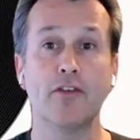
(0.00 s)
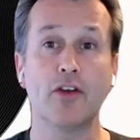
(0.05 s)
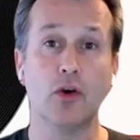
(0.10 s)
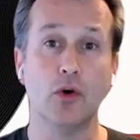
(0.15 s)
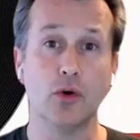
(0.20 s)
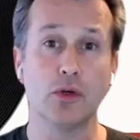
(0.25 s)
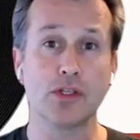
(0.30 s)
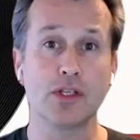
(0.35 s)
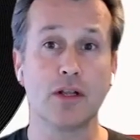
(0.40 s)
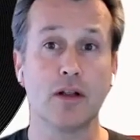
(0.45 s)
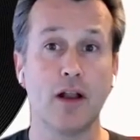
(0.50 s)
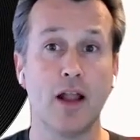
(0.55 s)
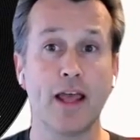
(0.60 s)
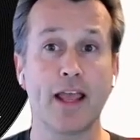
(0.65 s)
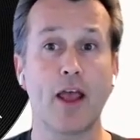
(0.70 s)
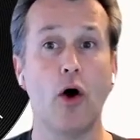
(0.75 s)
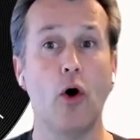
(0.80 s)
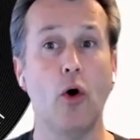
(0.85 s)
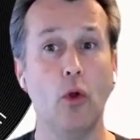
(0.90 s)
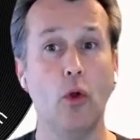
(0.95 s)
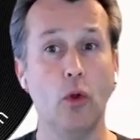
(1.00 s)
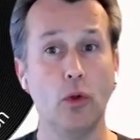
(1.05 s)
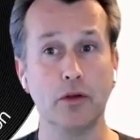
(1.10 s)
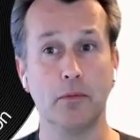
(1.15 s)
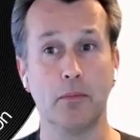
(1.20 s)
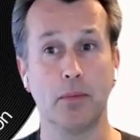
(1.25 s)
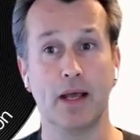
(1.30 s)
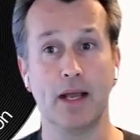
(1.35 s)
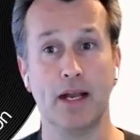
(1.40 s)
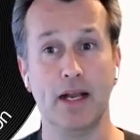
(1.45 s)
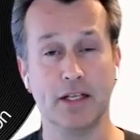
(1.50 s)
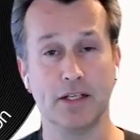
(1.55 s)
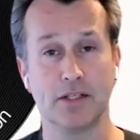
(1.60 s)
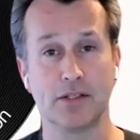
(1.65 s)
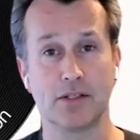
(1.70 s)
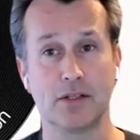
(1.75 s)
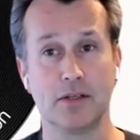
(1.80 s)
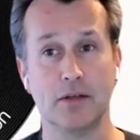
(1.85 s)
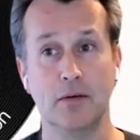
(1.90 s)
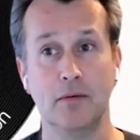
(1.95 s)
And of course, like all good
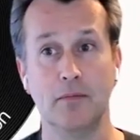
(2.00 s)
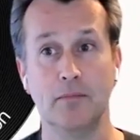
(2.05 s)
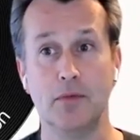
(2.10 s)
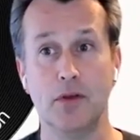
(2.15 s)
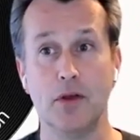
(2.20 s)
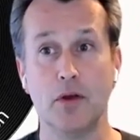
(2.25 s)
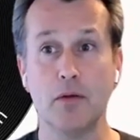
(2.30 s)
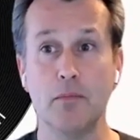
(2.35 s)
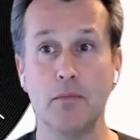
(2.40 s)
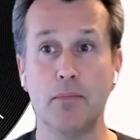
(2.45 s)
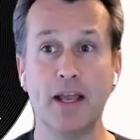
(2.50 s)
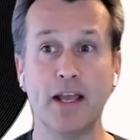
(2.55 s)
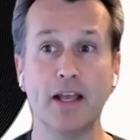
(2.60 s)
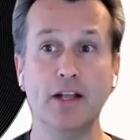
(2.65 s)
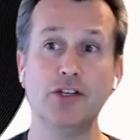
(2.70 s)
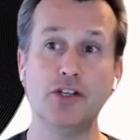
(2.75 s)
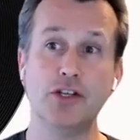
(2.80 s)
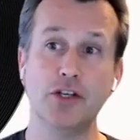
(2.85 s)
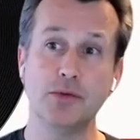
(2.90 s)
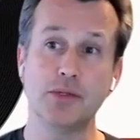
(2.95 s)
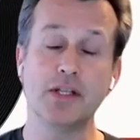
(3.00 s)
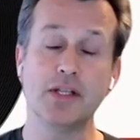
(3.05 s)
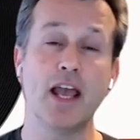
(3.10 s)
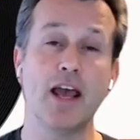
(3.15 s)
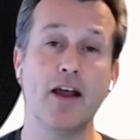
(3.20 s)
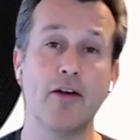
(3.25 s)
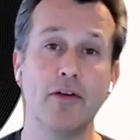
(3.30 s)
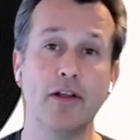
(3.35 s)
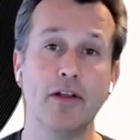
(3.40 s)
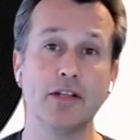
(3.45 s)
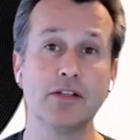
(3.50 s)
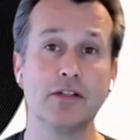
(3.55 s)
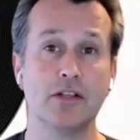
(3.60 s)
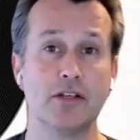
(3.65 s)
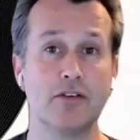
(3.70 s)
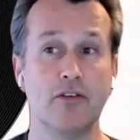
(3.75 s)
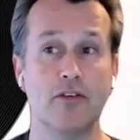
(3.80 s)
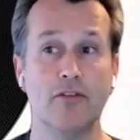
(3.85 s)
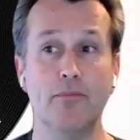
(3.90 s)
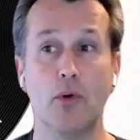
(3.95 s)
playlists, you can pick and choose the areas
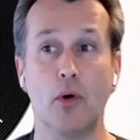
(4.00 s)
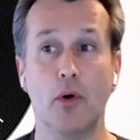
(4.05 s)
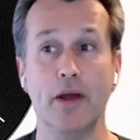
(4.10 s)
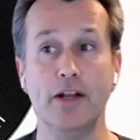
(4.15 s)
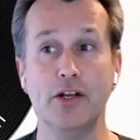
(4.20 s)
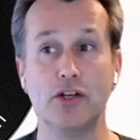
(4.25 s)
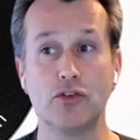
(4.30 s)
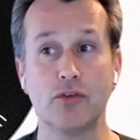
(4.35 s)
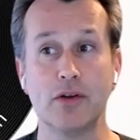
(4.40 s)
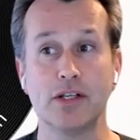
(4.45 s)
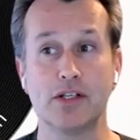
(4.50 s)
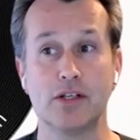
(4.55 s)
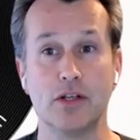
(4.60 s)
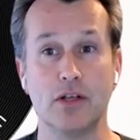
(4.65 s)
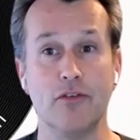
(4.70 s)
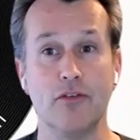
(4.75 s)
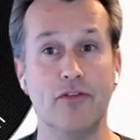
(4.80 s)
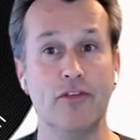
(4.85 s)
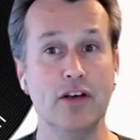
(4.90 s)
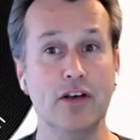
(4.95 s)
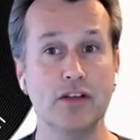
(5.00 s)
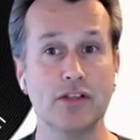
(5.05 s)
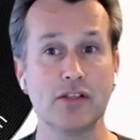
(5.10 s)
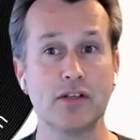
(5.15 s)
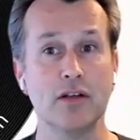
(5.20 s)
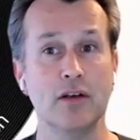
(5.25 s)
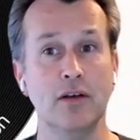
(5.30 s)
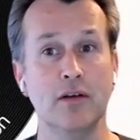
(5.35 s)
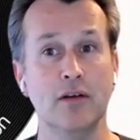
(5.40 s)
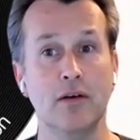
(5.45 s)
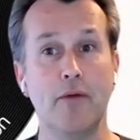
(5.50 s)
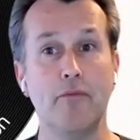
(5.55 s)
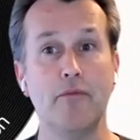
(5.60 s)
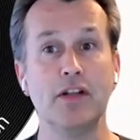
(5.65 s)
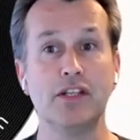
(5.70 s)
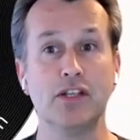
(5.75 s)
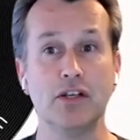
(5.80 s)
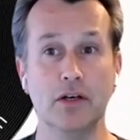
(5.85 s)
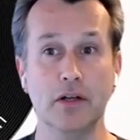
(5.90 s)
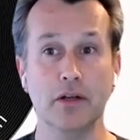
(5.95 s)
that are of more interest to you first
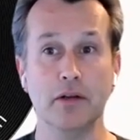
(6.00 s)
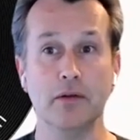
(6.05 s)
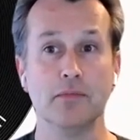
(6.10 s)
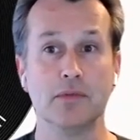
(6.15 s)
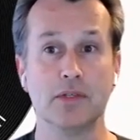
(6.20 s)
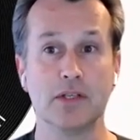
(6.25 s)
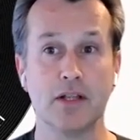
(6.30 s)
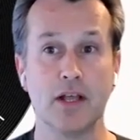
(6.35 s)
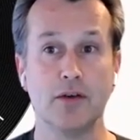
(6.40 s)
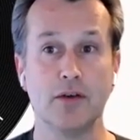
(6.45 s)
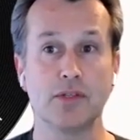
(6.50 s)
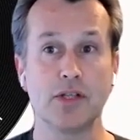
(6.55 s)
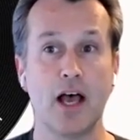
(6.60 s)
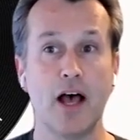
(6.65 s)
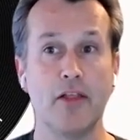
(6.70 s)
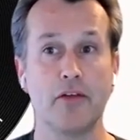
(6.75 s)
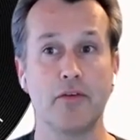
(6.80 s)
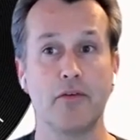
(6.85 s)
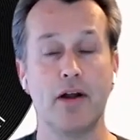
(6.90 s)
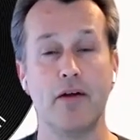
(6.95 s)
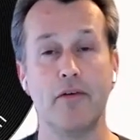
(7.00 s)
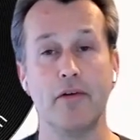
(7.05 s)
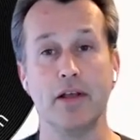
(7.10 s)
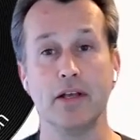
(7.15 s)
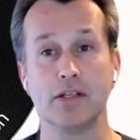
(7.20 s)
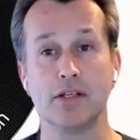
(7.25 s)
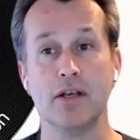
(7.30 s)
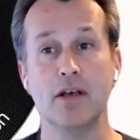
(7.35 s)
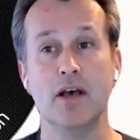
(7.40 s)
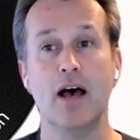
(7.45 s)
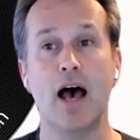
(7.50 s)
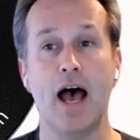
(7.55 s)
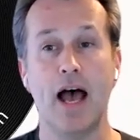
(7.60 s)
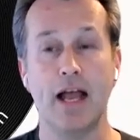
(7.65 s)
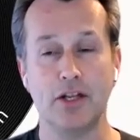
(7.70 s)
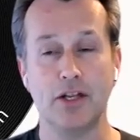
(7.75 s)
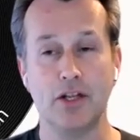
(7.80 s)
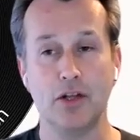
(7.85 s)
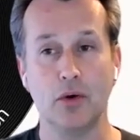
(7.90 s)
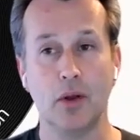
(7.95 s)
and return to those other areas
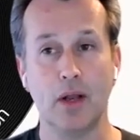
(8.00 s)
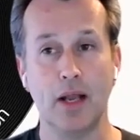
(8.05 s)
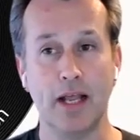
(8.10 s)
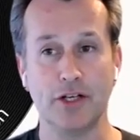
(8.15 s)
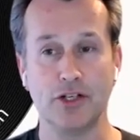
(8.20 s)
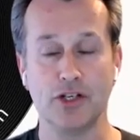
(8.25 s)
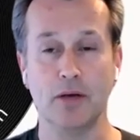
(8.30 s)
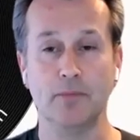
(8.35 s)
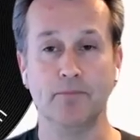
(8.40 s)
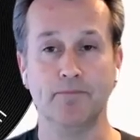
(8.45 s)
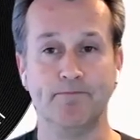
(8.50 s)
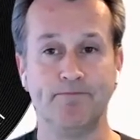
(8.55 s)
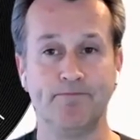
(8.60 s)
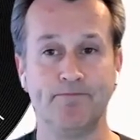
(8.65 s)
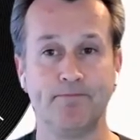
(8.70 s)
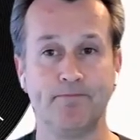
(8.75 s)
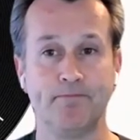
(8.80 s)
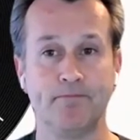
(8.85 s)
at your leisure.